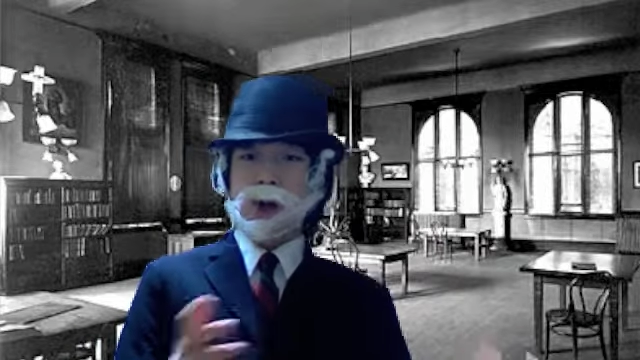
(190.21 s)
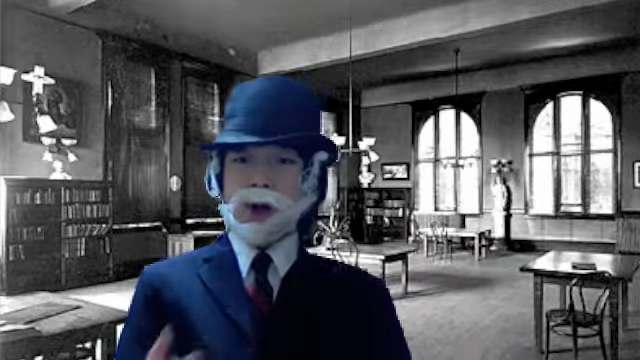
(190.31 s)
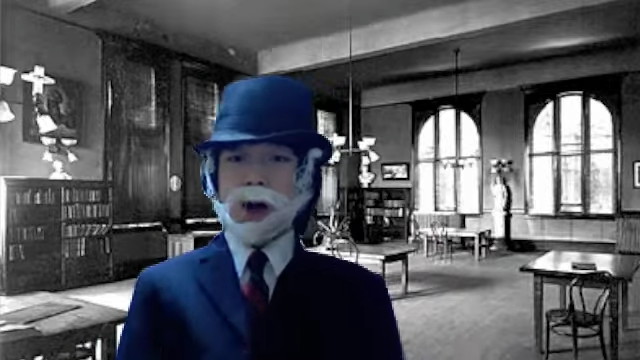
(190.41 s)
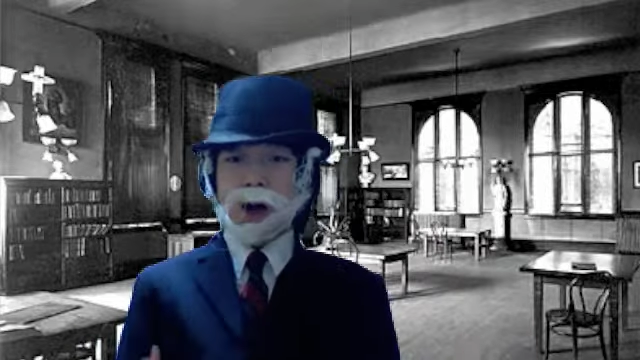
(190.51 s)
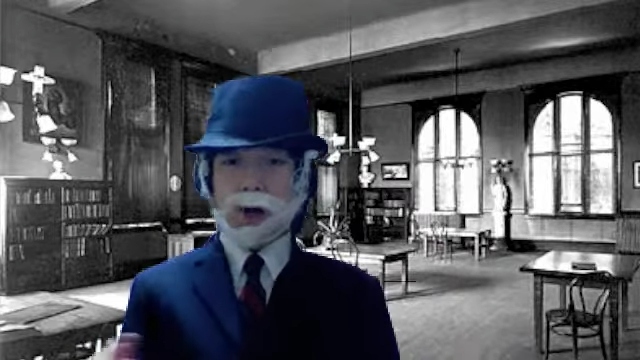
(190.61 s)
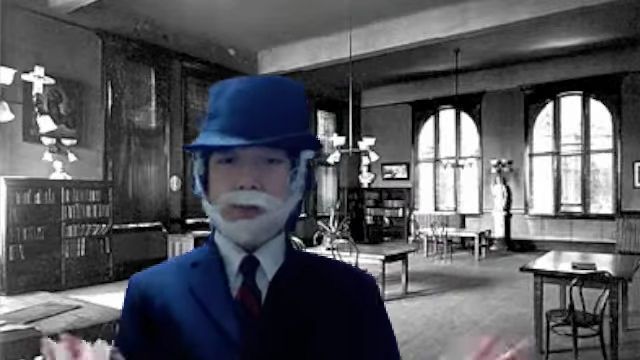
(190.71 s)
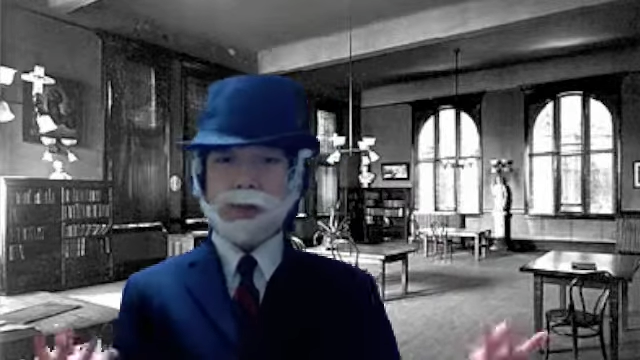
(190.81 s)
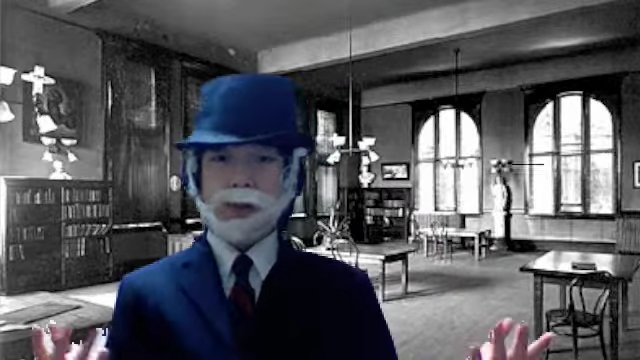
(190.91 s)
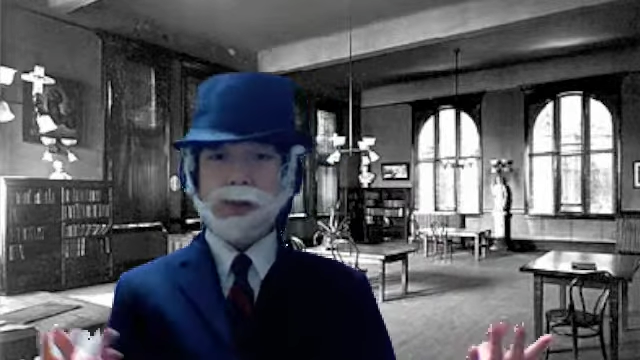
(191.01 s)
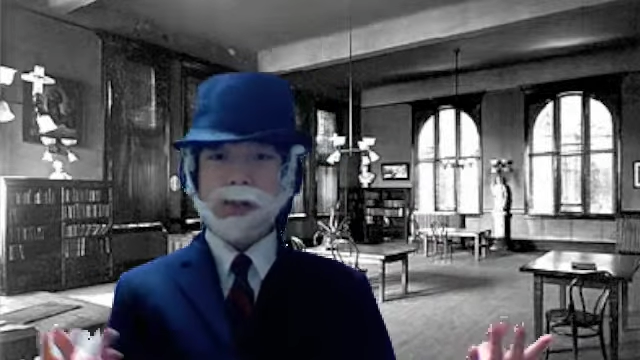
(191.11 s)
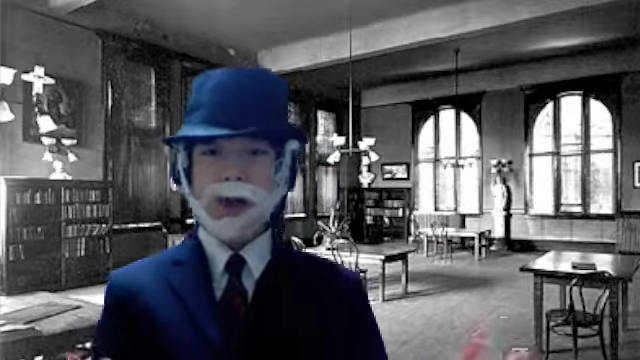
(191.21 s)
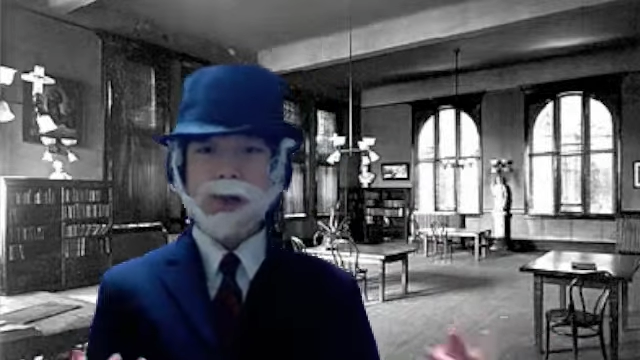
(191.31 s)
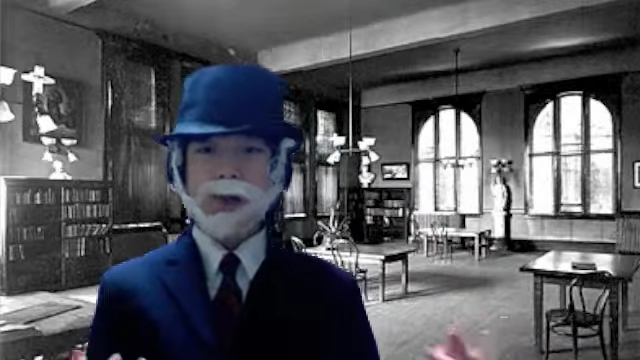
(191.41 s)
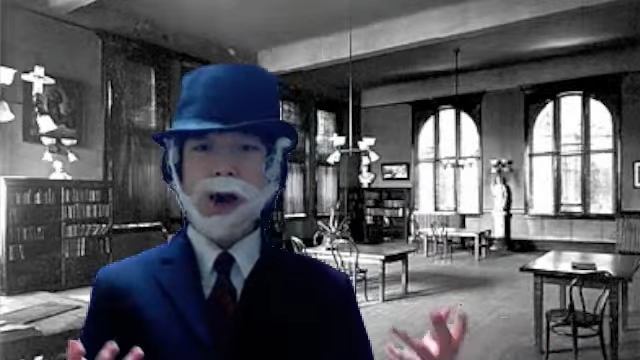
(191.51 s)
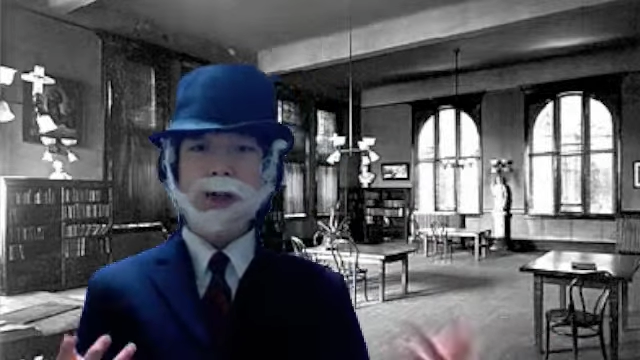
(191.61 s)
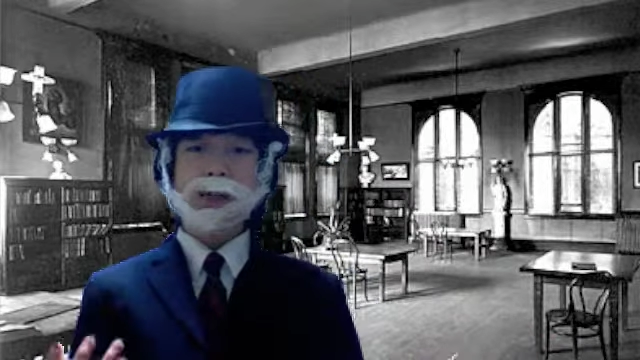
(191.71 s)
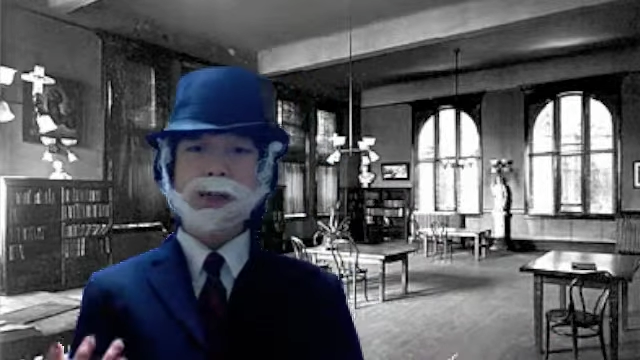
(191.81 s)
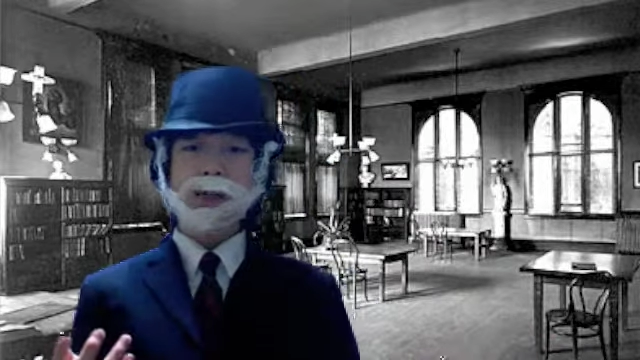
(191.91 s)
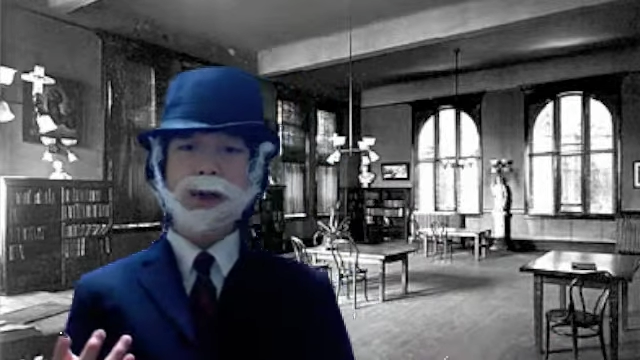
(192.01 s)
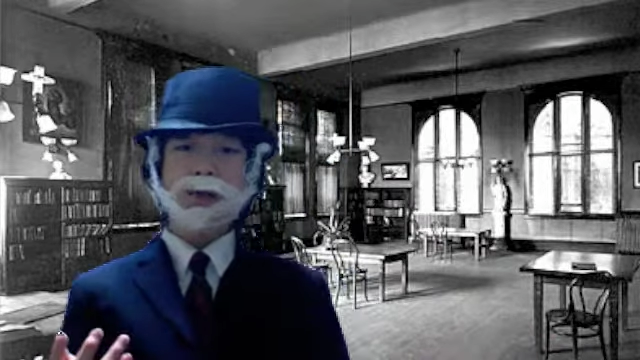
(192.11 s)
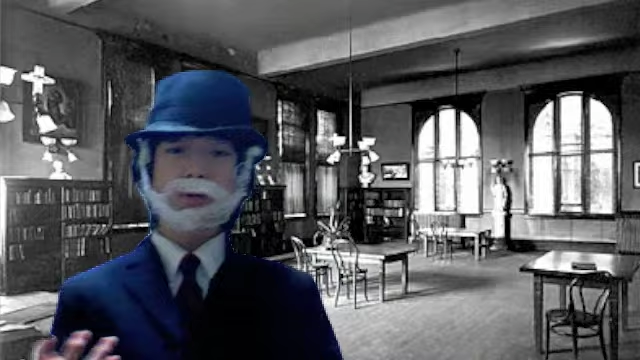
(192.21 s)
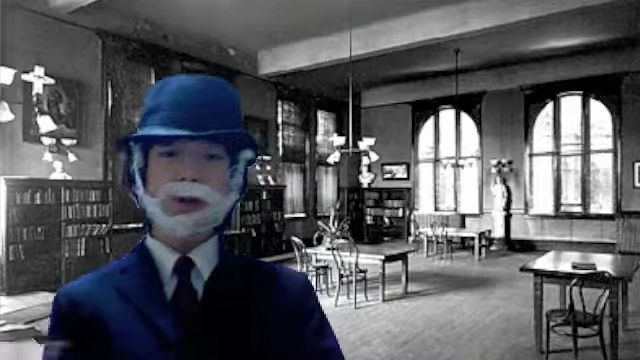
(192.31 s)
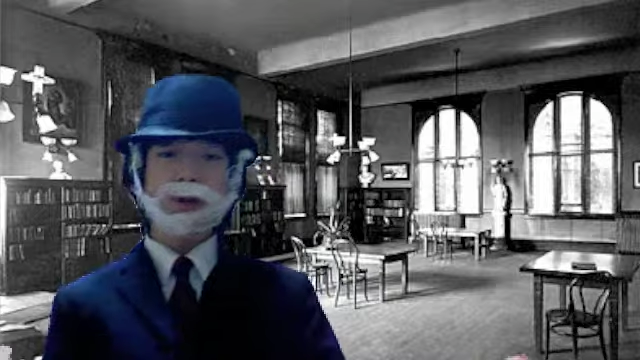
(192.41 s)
helped us gain the idea that the rich